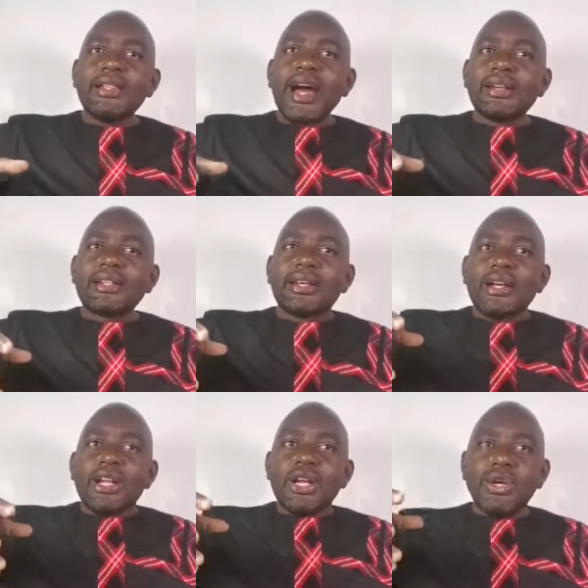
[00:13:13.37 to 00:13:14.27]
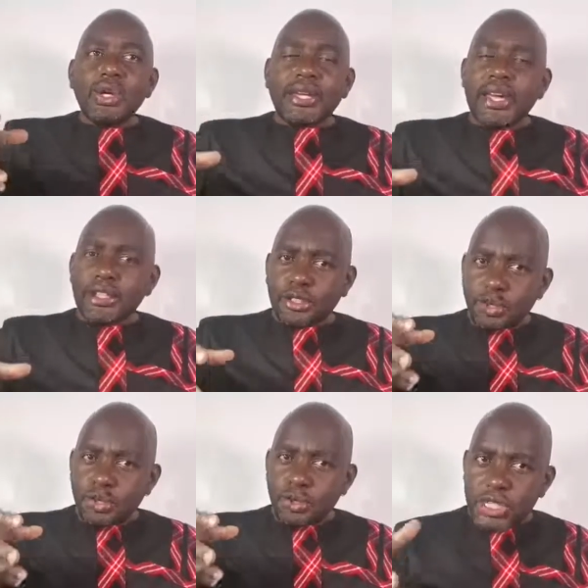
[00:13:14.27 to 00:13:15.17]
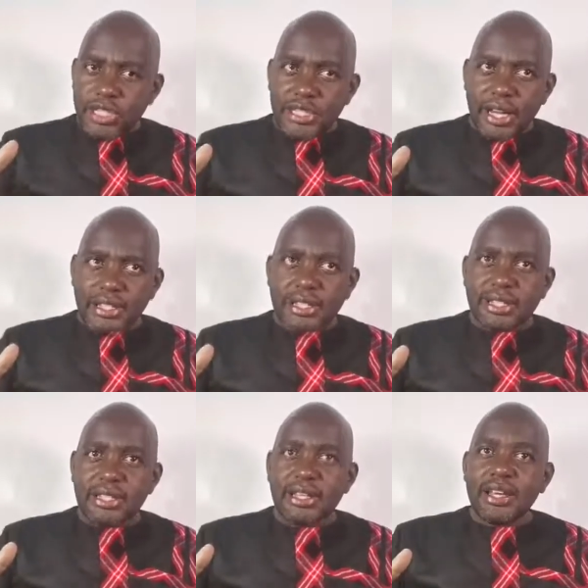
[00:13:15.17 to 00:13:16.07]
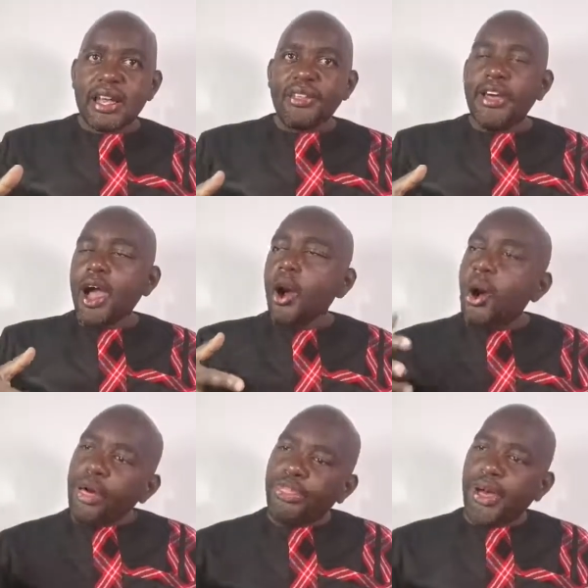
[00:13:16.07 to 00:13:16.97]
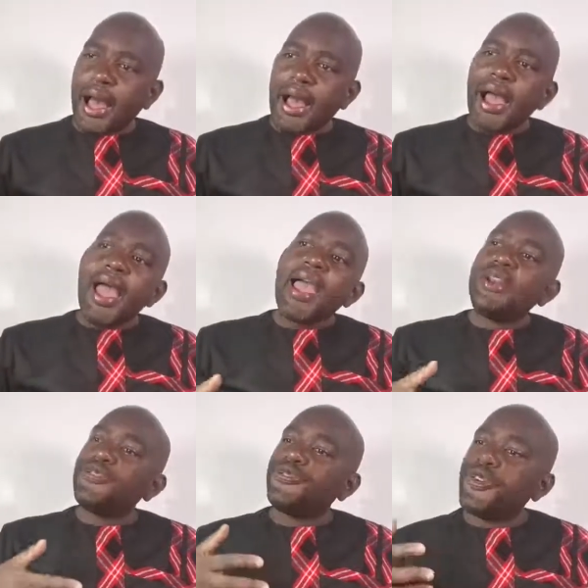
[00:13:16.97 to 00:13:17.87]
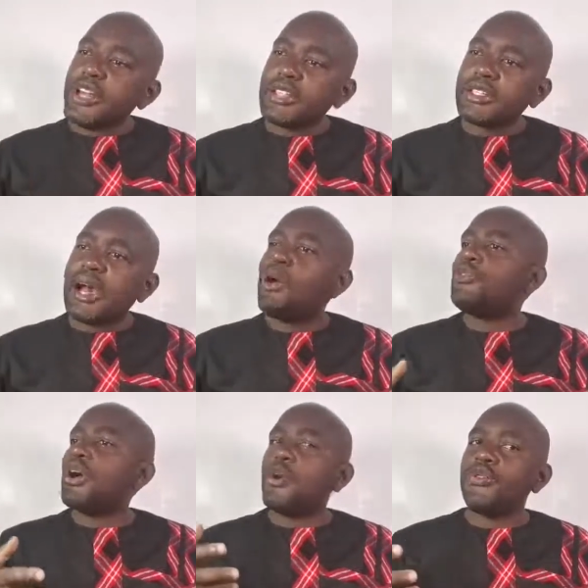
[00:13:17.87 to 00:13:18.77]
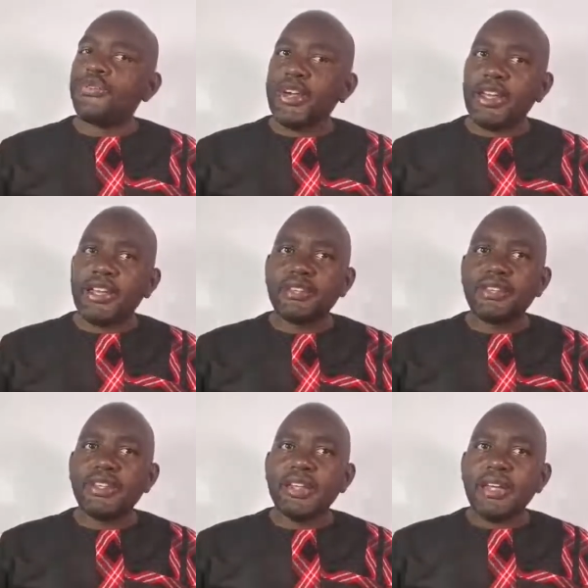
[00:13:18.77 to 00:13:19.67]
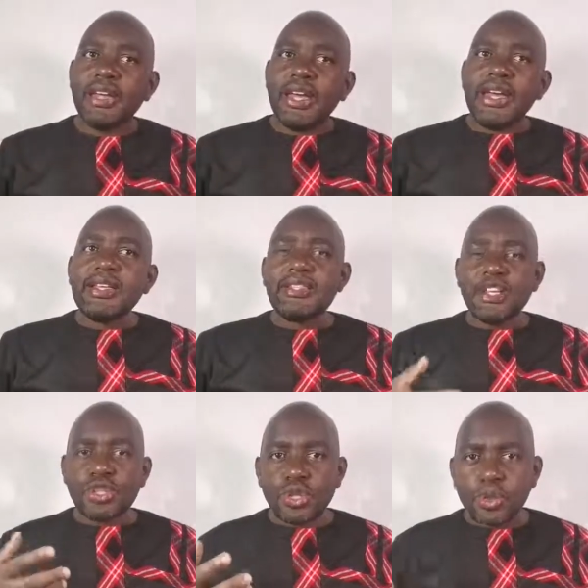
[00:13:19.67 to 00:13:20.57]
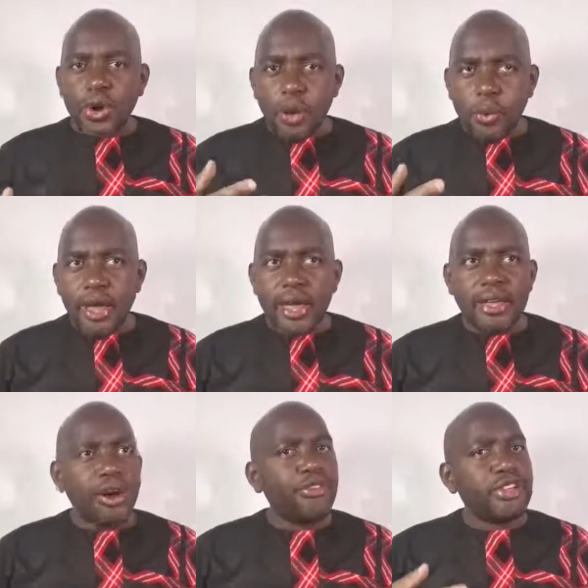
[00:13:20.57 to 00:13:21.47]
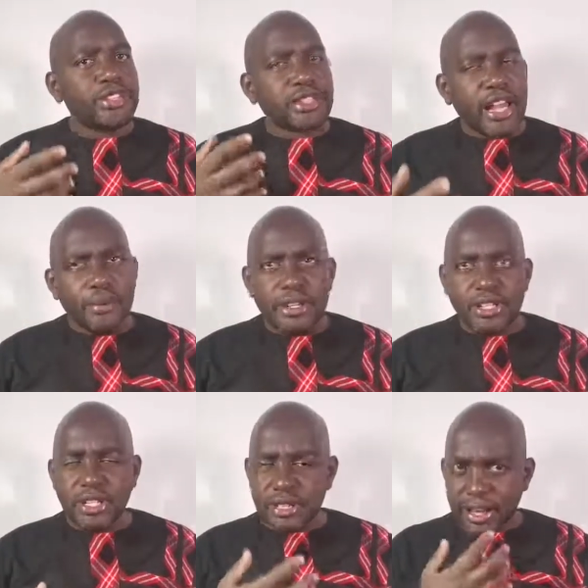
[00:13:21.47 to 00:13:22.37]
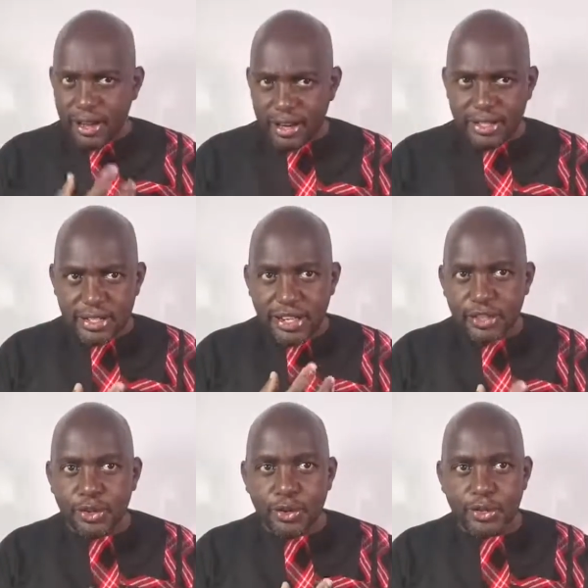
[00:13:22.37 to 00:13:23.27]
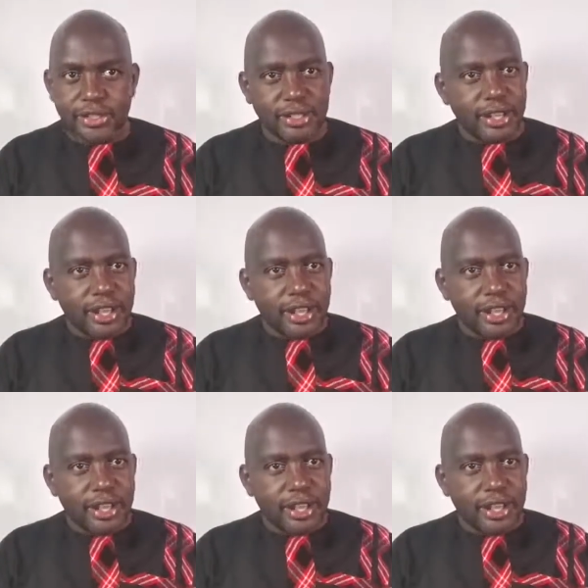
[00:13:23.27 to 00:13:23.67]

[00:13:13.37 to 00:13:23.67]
That looking to Jesus, the author and finisher of our faith, is the sure way of establishing the heart in God.